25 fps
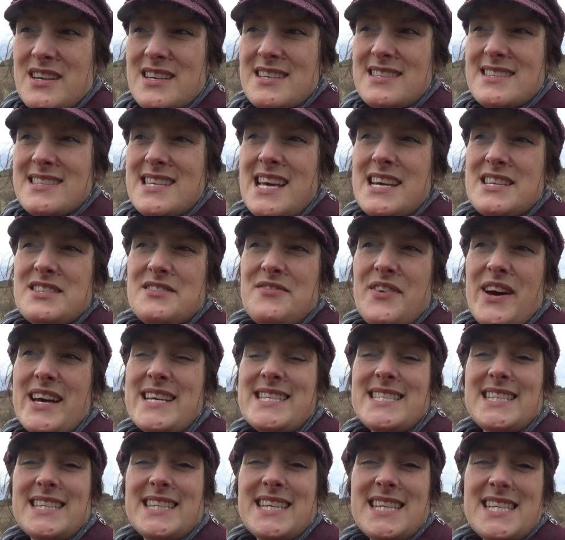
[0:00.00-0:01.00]
Because let's
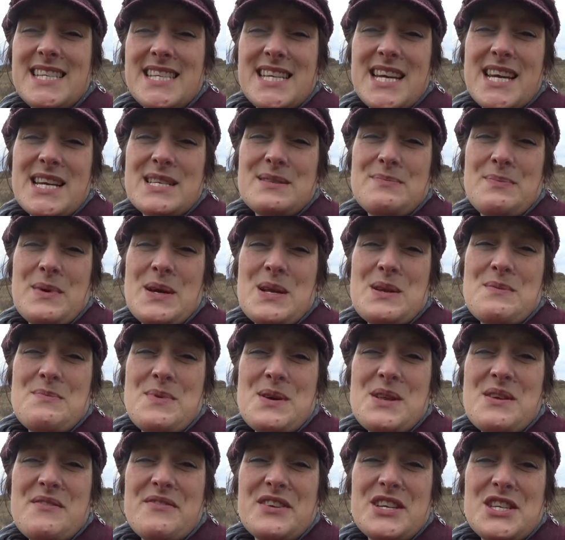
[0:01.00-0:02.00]
face it, this year's been a
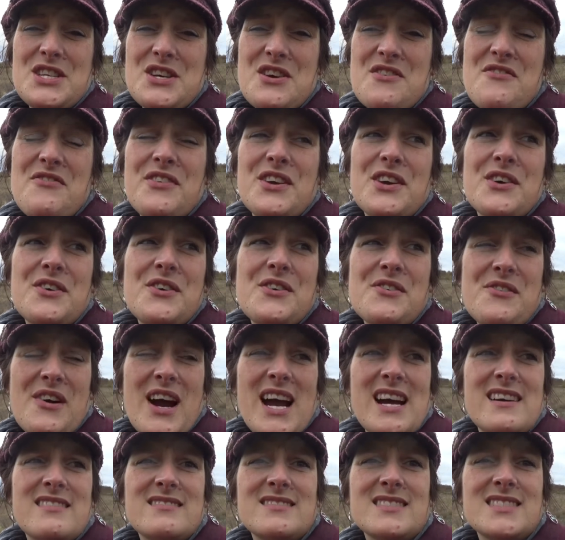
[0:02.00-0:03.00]
bit of a toughie all
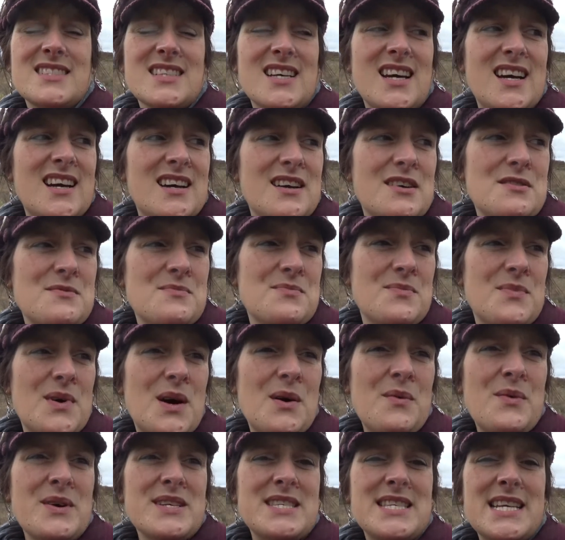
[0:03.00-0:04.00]
round.
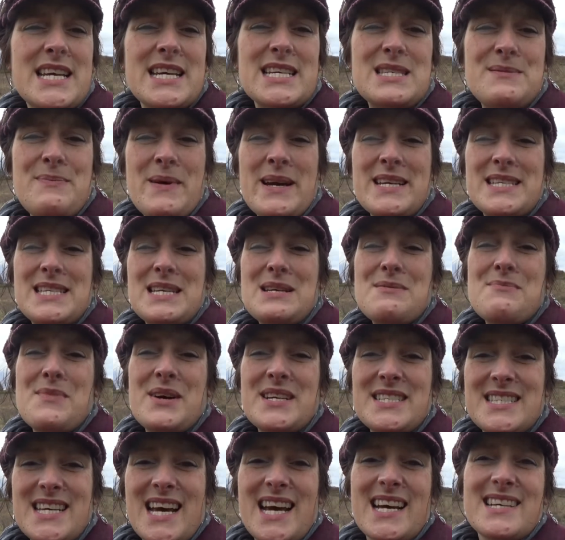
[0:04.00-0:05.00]
I wasn't expecting
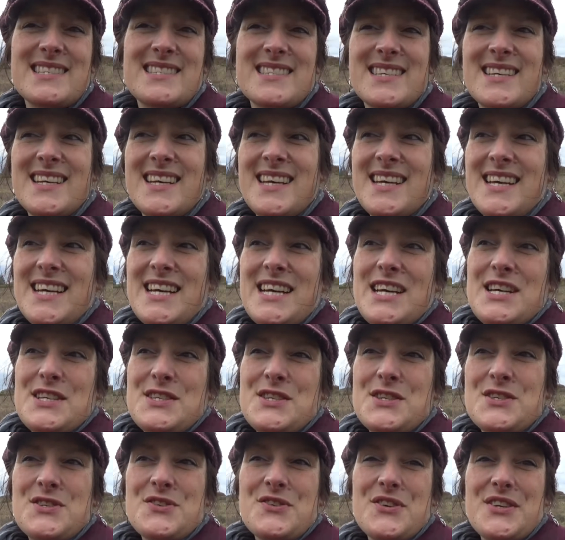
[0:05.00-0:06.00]
my dad
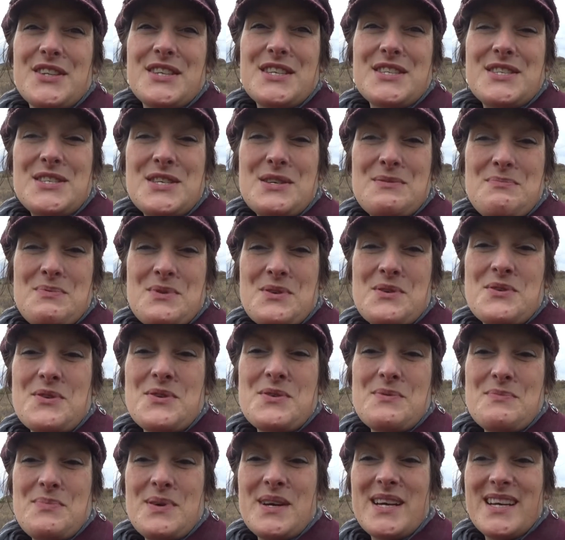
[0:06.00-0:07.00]
to join the super
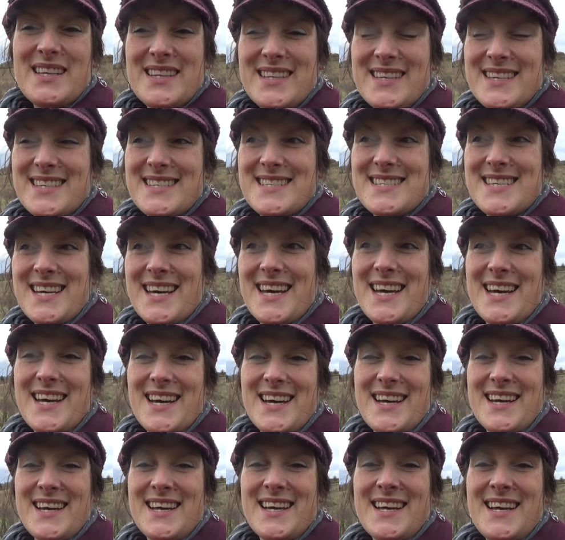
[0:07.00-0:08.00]
group that
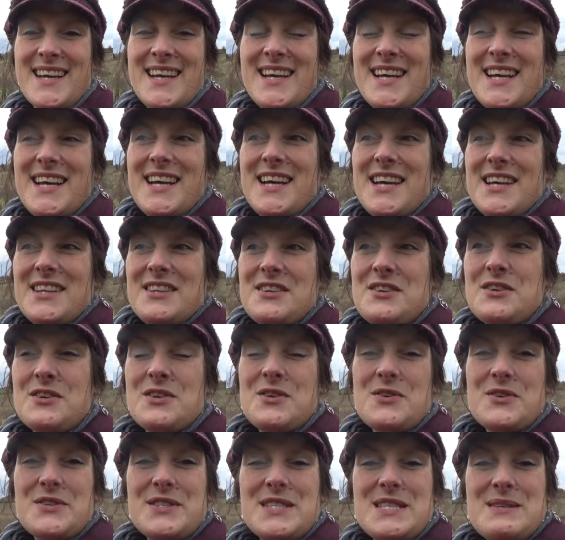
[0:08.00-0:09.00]
the
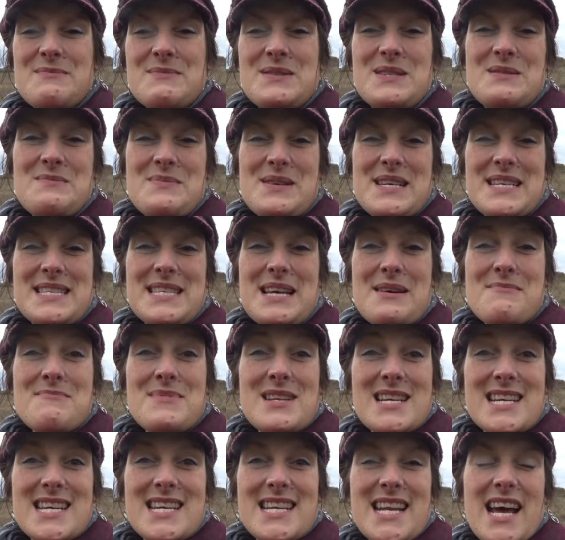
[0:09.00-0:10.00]
good Lord seems to be
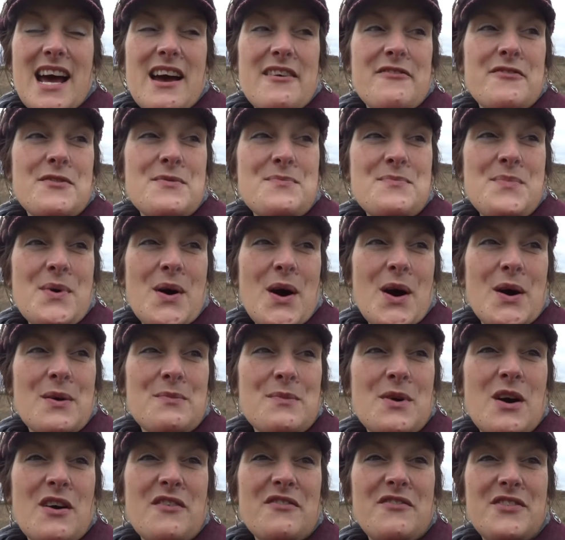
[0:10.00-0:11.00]
assembling in heaven, but
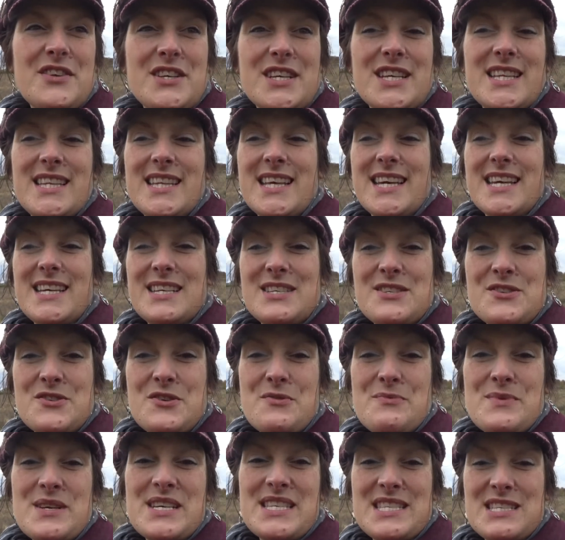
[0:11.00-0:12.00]
I'm confident that he's
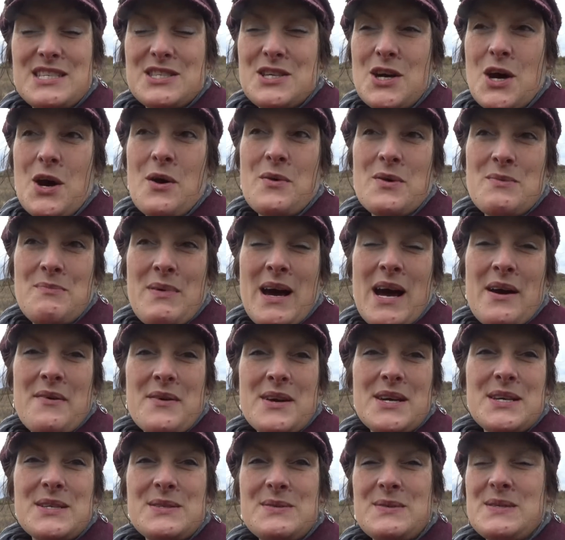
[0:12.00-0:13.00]
strumming his guitar with
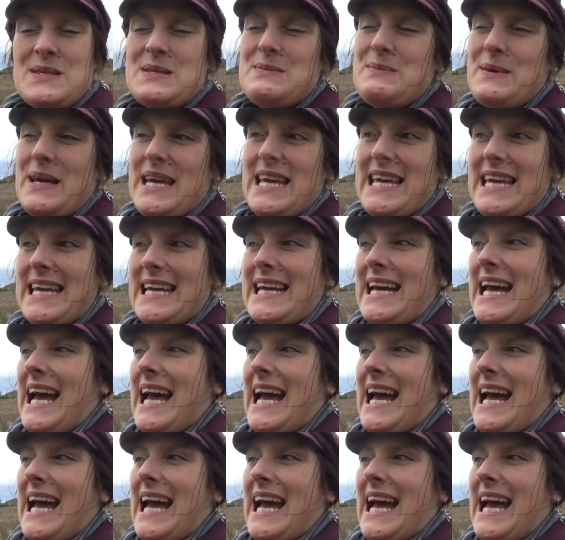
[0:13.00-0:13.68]
Bowie as we speak.